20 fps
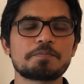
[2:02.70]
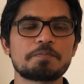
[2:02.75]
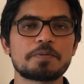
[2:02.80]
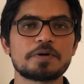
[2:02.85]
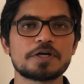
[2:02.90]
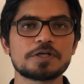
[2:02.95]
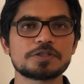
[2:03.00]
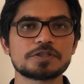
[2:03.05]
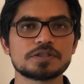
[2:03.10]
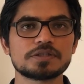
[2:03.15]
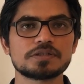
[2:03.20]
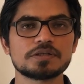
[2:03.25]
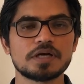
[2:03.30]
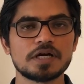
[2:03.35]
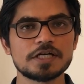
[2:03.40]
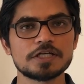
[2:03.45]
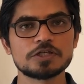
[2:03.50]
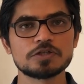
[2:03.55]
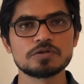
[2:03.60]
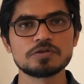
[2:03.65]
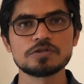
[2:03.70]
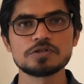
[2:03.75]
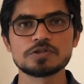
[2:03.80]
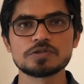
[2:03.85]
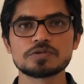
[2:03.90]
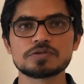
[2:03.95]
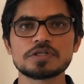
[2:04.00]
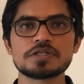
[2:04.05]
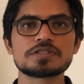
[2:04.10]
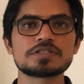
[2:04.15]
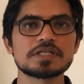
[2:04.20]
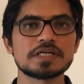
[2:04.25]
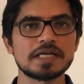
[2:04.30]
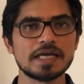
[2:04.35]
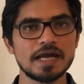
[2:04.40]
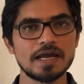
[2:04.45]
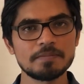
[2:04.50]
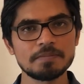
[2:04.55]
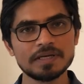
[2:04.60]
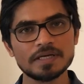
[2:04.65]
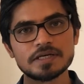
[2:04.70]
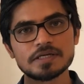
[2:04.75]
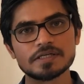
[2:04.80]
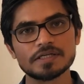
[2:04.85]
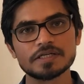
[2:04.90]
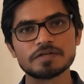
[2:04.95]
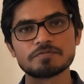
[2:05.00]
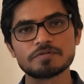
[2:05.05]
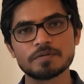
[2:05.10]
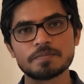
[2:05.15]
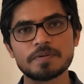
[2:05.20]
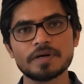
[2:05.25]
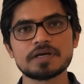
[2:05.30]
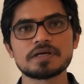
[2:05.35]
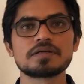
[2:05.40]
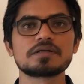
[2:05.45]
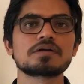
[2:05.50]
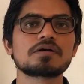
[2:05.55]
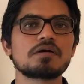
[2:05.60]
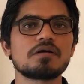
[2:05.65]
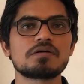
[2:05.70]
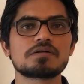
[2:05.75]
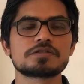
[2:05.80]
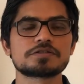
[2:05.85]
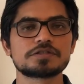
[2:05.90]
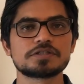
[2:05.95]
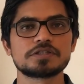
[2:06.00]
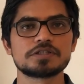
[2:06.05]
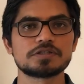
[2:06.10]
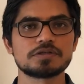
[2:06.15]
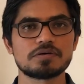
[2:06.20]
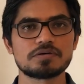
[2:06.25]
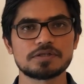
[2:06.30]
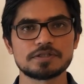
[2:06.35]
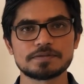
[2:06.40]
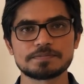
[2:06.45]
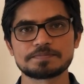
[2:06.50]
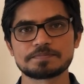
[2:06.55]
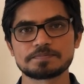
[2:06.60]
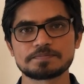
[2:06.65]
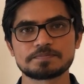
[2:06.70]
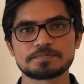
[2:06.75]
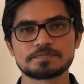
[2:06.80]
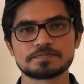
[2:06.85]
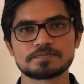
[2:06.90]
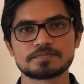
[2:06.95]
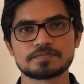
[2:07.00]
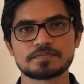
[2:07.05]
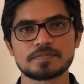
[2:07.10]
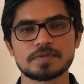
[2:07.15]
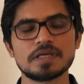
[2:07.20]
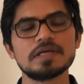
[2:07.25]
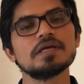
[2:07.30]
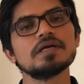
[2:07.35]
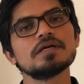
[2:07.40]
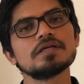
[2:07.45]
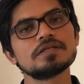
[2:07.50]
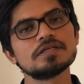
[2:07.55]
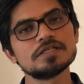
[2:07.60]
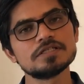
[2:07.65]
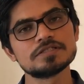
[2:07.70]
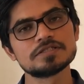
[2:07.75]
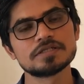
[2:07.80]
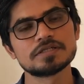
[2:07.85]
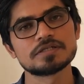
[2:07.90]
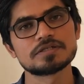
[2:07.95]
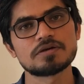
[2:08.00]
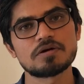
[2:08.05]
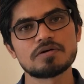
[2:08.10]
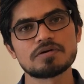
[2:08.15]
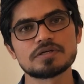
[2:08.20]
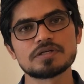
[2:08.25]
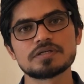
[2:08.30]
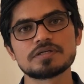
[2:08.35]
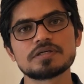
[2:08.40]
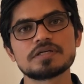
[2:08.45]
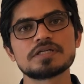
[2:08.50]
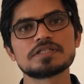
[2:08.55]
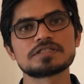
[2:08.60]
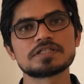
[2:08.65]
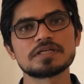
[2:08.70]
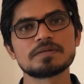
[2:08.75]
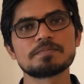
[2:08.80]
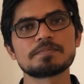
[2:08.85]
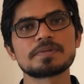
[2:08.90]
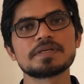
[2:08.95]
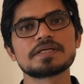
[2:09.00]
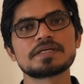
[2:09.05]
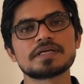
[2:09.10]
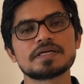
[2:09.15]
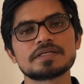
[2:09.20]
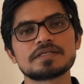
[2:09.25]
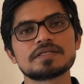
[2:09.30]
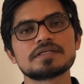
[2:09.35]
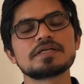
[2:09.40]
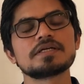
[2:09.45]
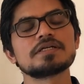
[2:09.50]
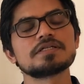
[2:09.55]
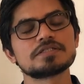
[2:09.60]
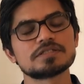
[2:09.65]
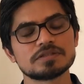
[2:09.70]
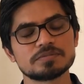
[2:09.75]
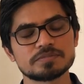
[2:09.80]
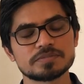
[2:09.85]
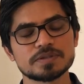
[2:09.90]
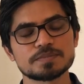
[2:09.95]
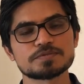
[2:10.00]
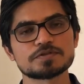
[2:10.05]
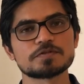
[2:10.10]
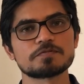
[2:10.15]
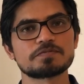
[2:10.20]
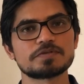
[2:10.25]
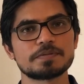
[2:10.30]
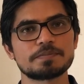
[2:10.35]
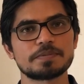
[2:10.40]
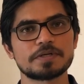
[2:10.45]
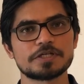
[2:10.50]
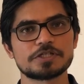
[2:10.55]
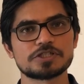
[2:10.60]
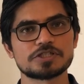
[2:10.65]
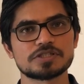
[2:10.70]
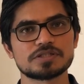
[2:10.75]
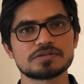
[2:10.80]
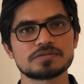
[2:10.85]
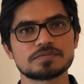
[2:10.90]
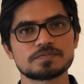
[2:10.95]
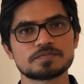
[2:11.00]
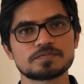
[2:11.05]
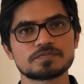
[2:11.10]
depression, I told you there's a chemical in our brain called serotonin. This serotonin is implicated in symptoms of depression.